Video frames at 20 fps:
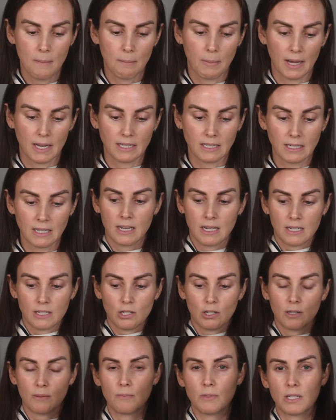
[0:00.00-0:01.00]
But in
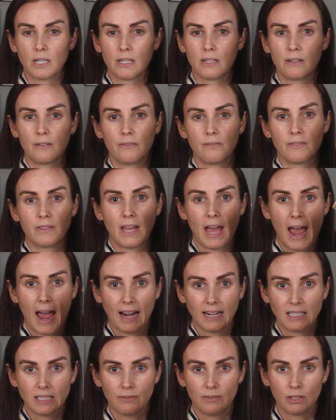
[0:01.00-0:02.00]
terms of the
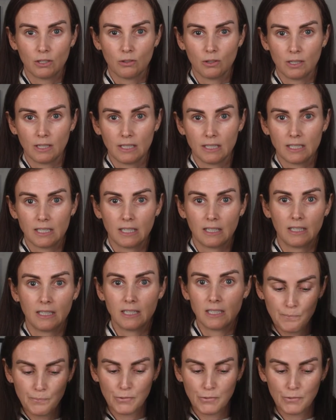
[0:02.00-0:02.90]
active ingredients in this,